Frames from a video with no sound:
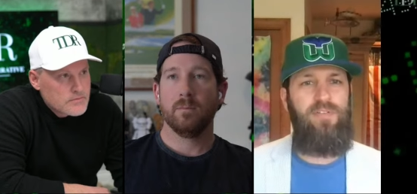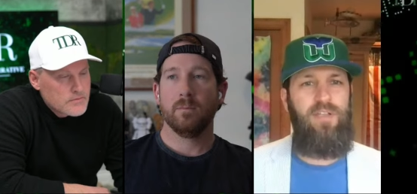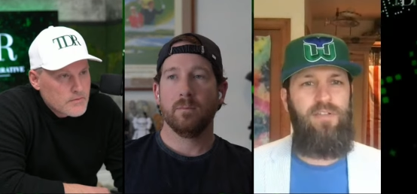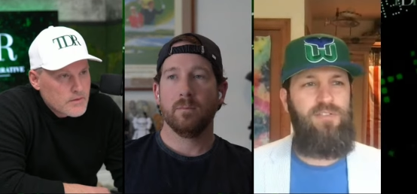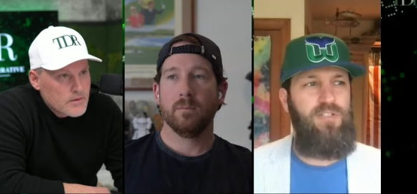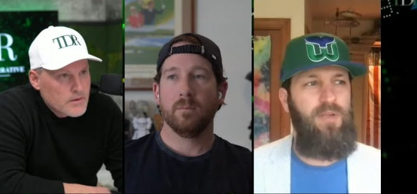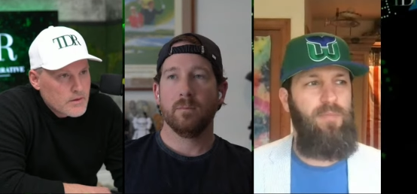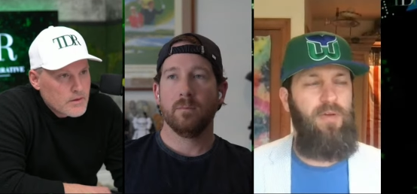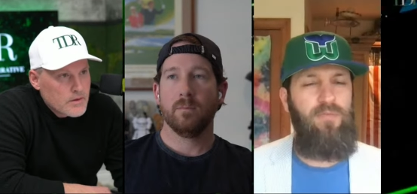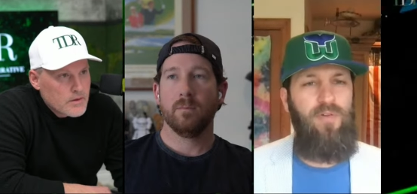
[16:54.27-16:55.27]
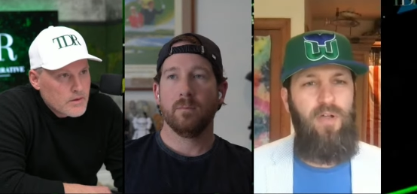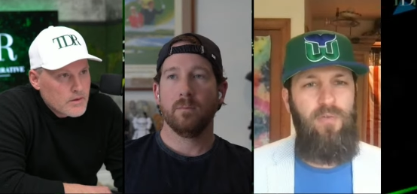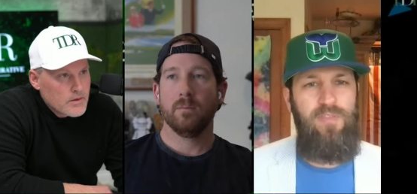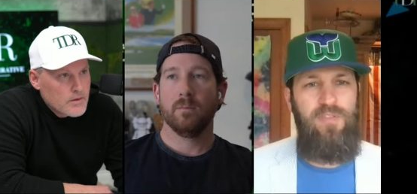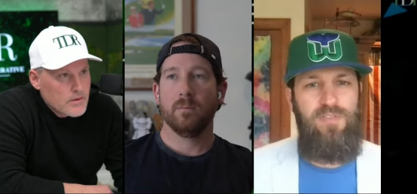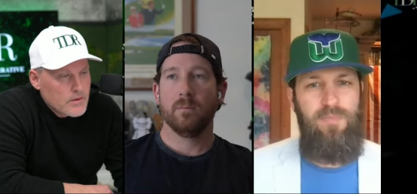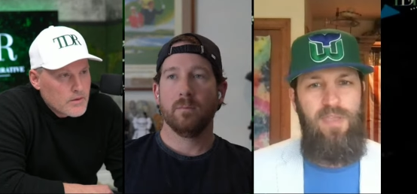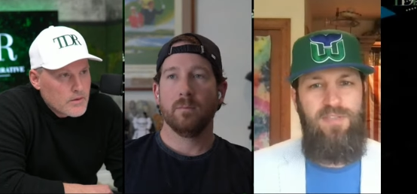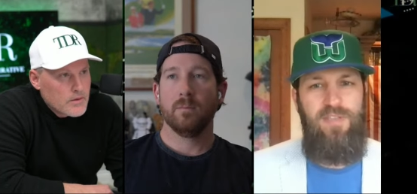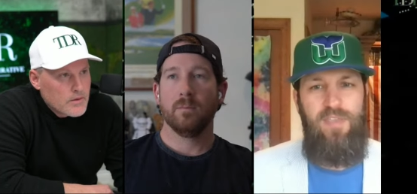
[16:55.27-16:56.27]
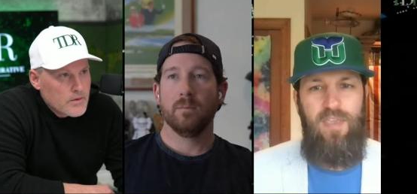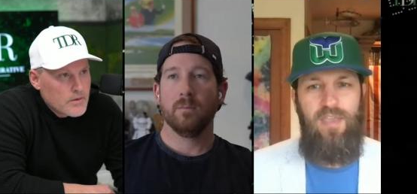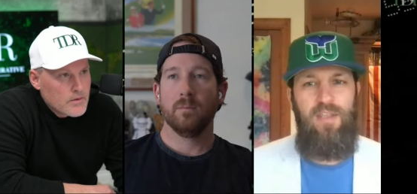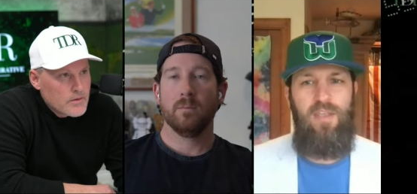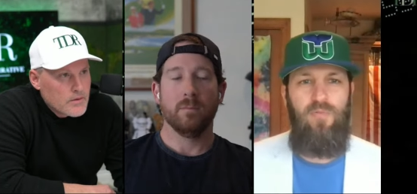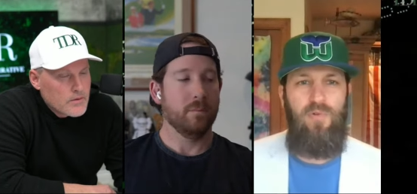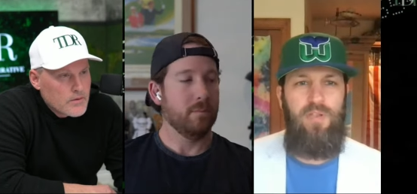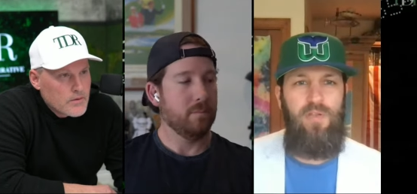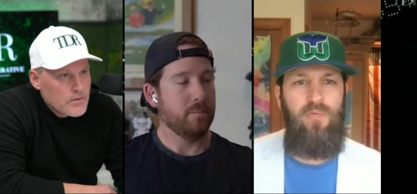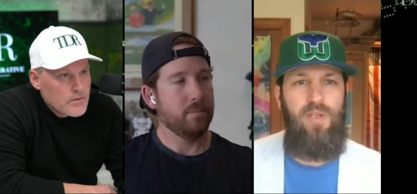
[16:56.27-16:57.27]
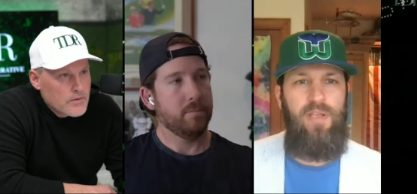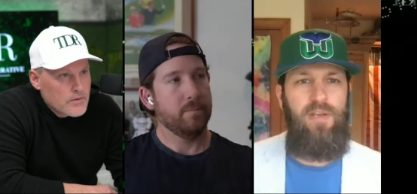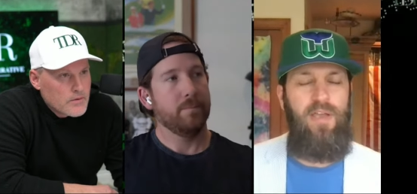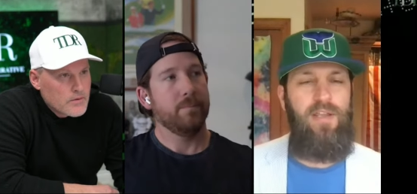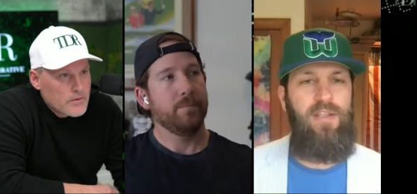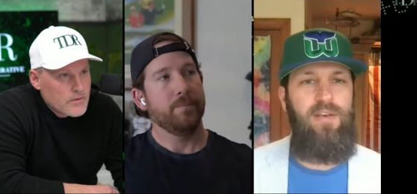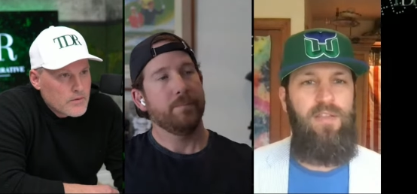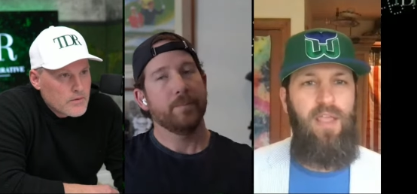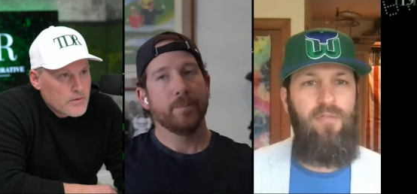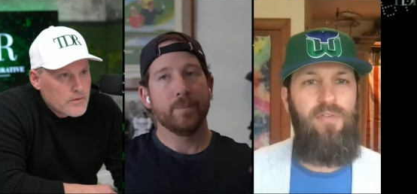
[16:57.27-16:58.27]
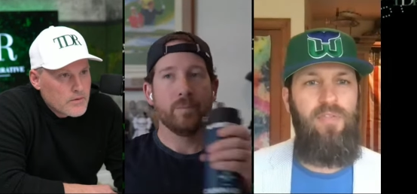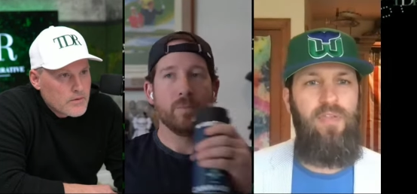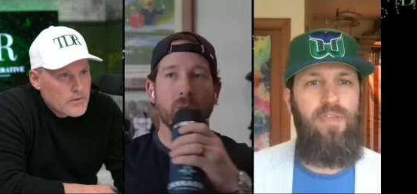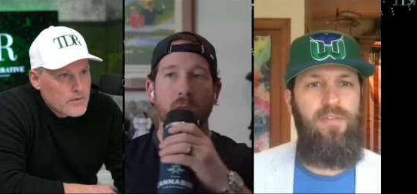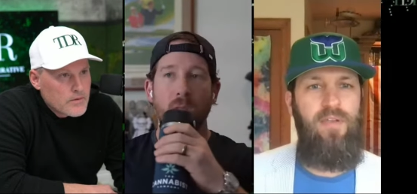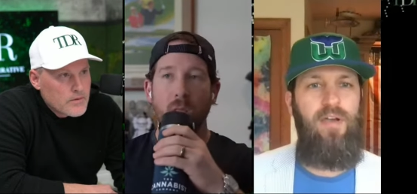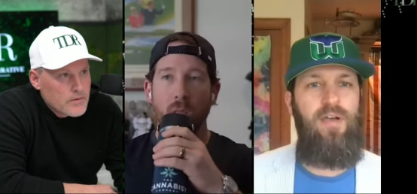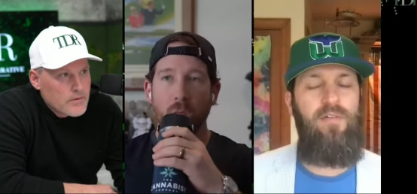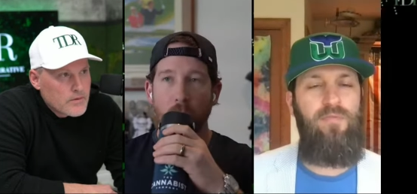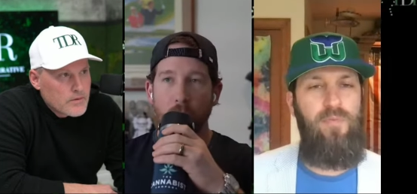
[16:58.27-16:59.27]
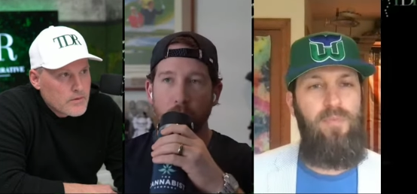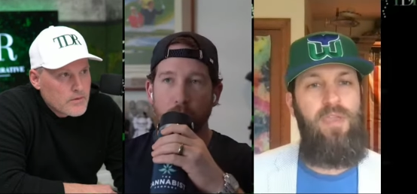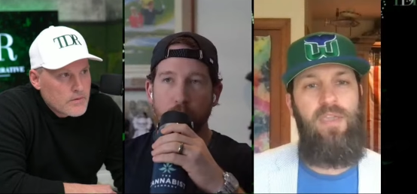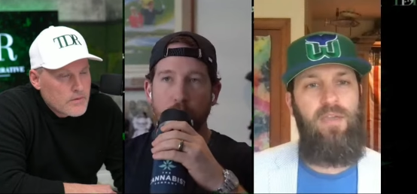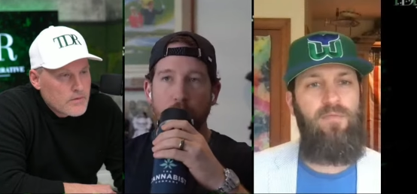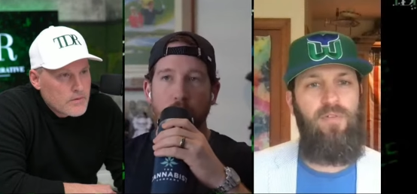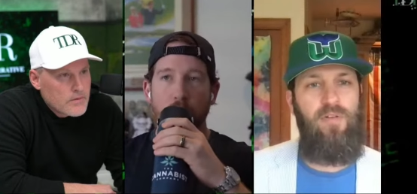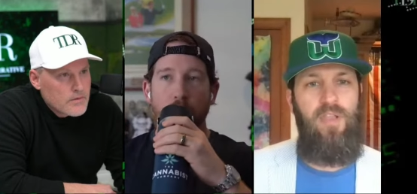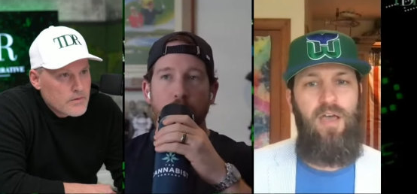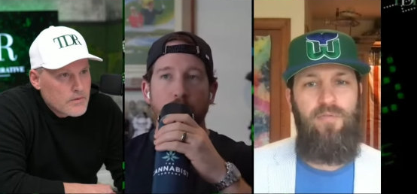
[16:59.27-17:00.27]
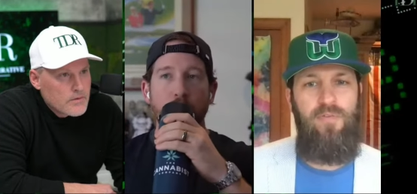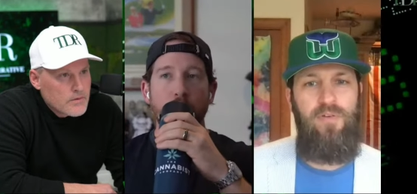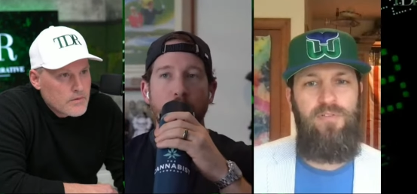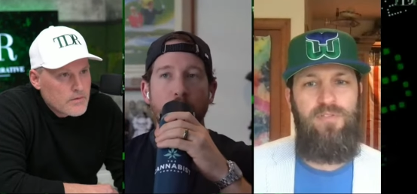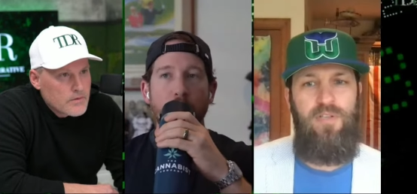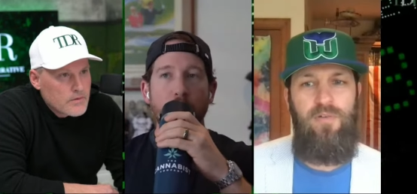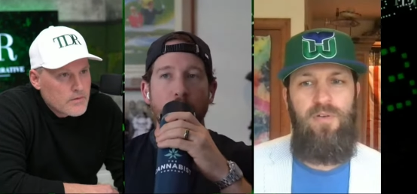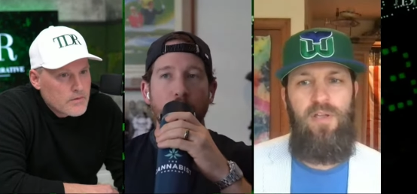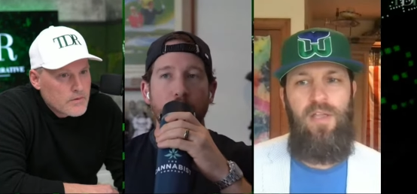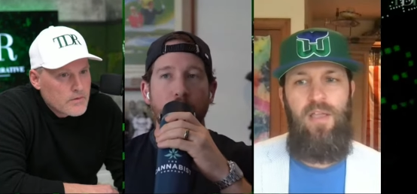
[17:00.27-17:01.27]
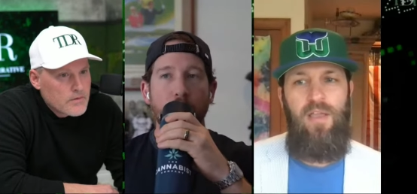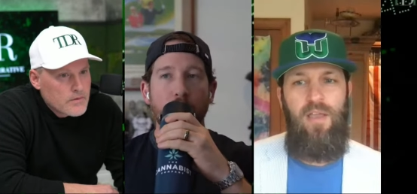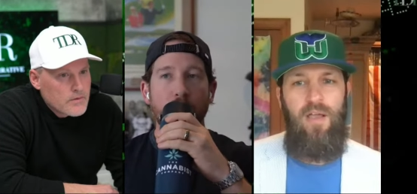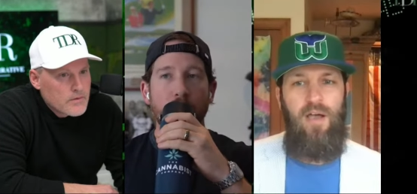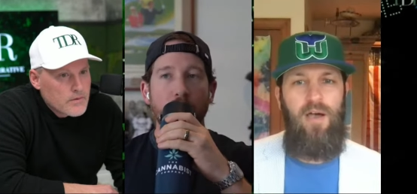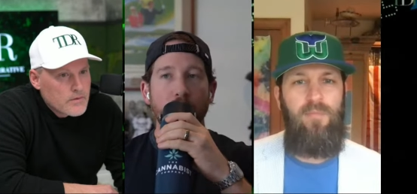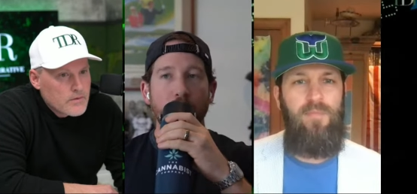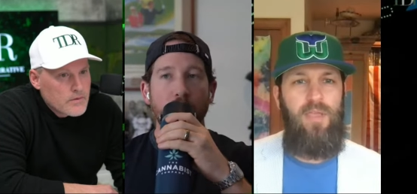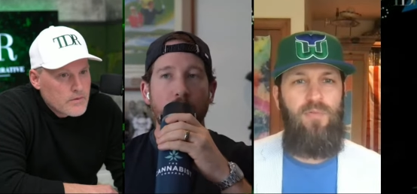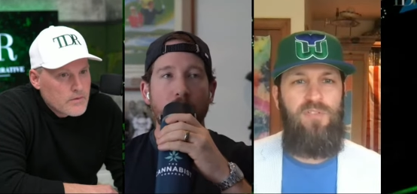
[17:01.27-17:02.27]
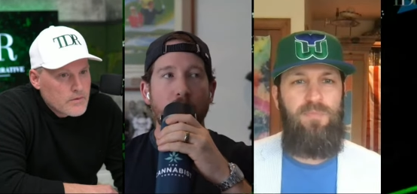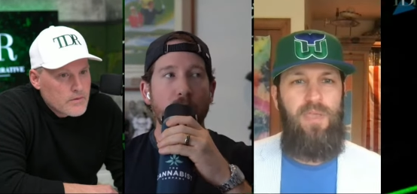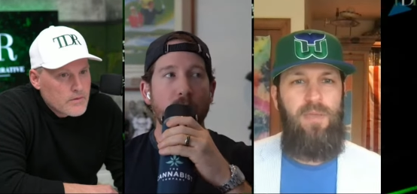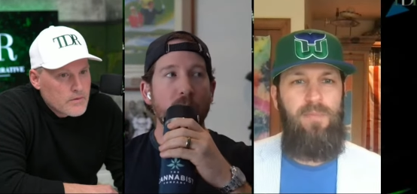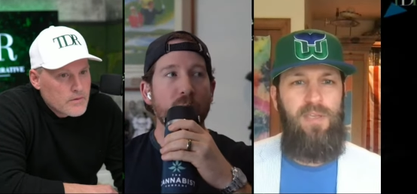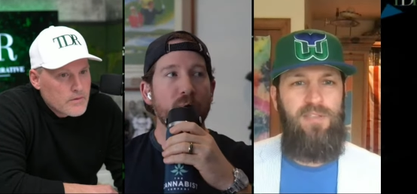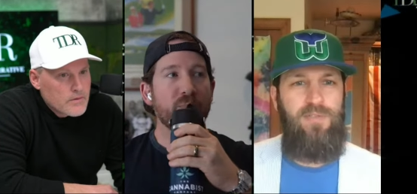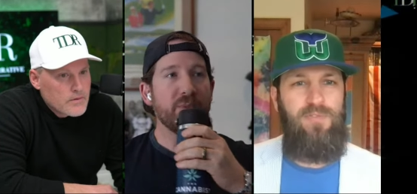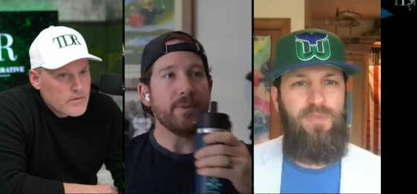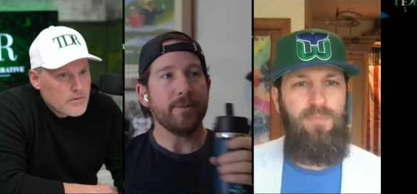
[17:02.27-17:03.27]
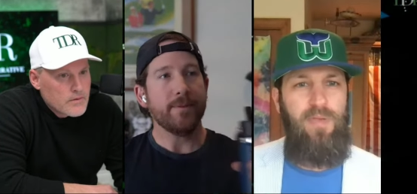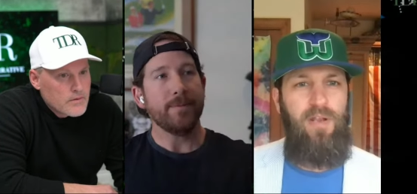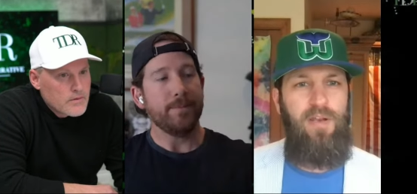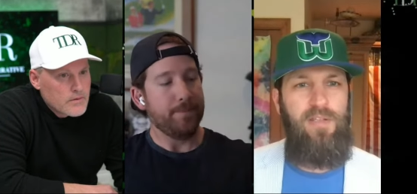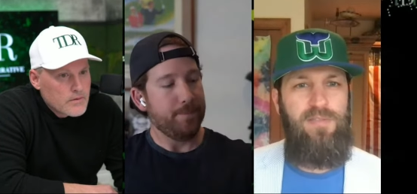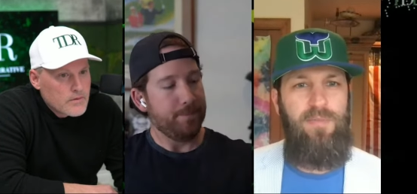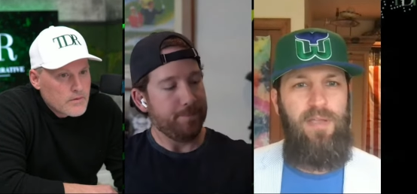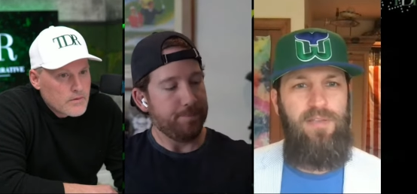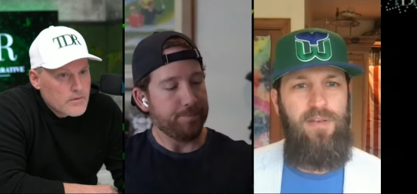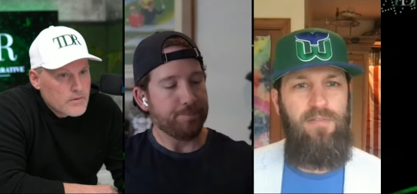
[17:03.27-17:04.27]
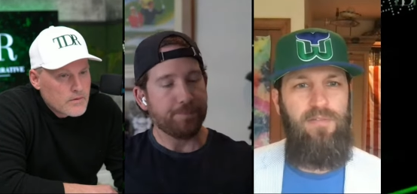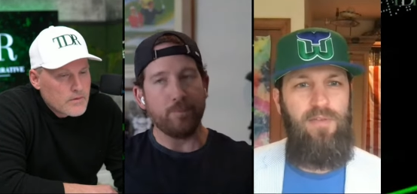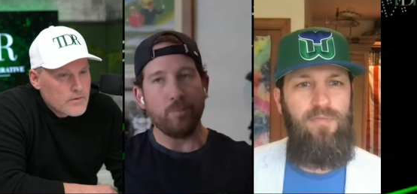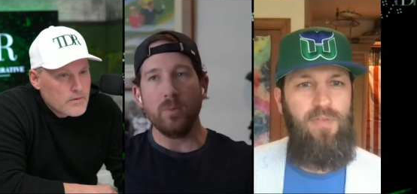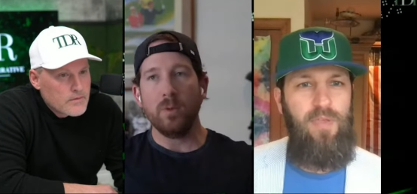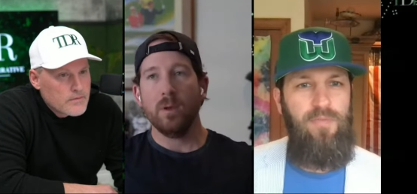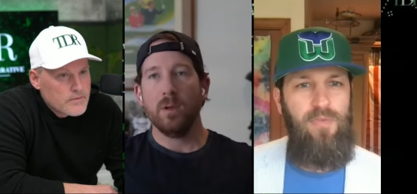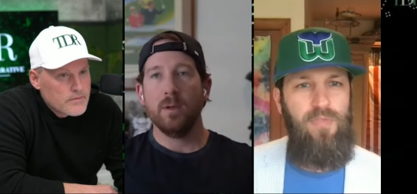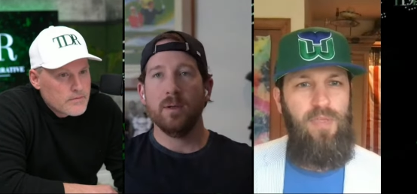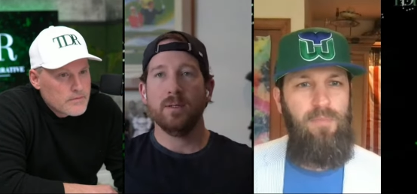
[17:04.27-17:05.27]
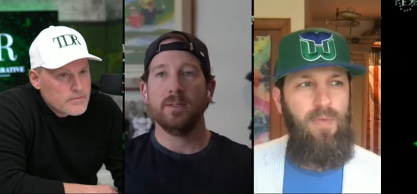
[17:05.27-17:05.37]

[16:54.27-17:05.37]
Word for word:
Speaker 1: diligent about following the space again. It really reignited everything uh, for me and for a lot of folks. So um, it was big because it was a bit unexpected. If you think